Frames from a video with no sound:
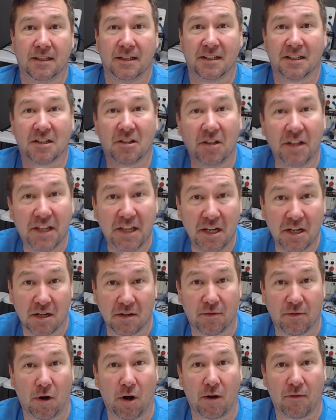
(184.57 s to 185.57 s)
Click here
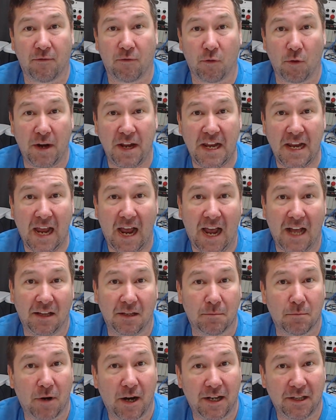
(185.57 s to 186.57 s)
for our free
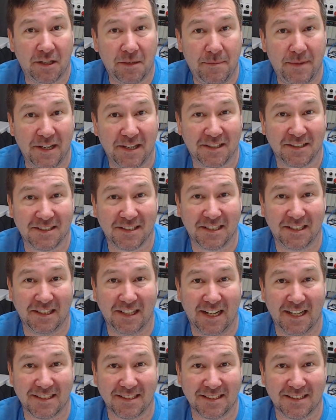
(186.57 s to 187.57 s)
Allen Bradley PLC
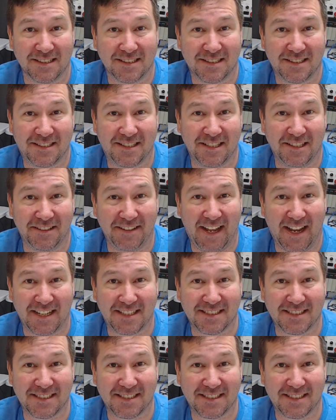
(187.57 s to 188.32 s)
lessons. Till next